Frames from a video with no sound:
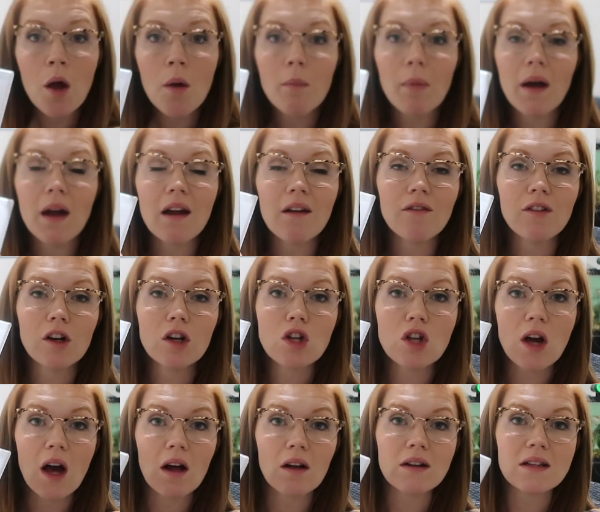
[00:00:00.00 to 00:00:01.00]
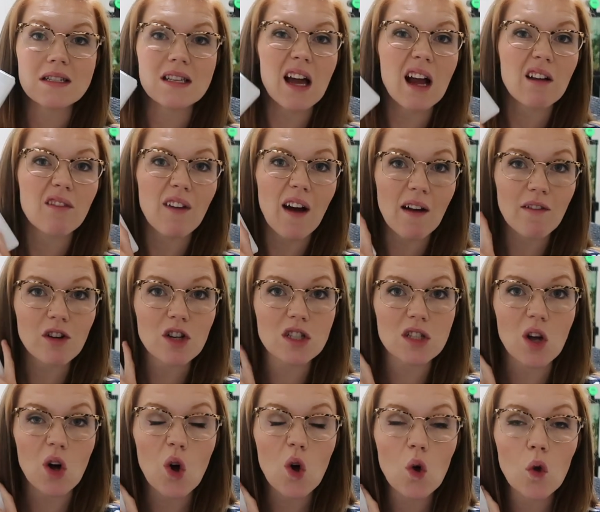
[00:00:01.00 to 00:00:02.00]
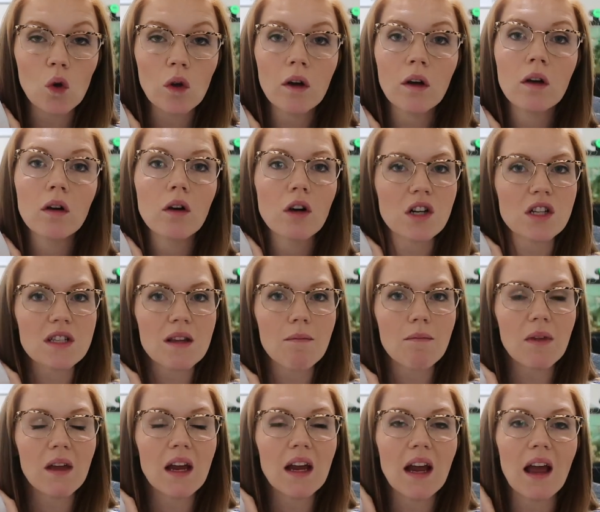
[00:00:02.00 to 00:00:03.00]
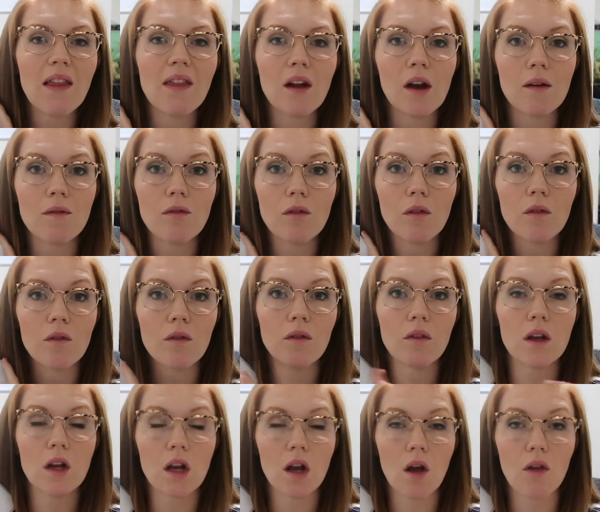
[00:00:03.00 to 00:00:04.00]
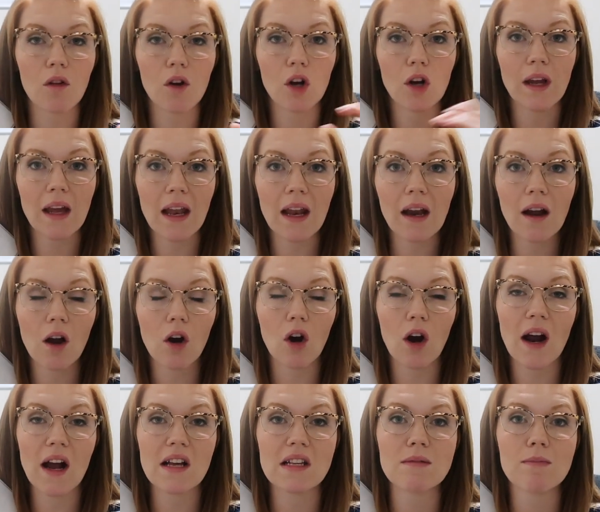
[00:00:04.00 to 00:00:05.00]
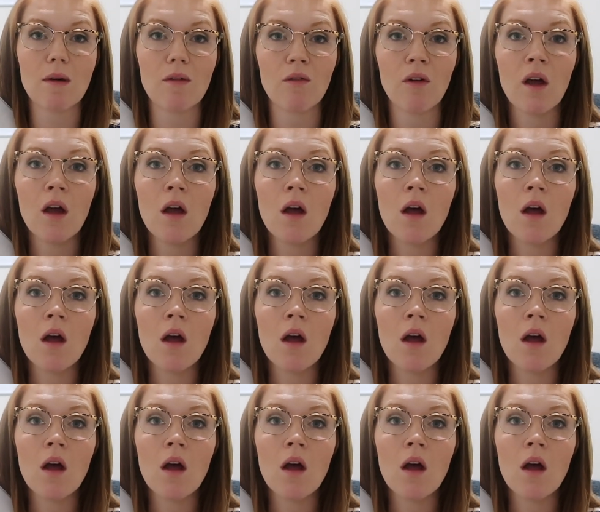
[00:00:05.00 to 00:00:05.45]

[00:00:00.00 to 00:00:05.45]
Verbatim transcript: But if your child is like 5 years old or something, and they're, you know, they're getting a grasp of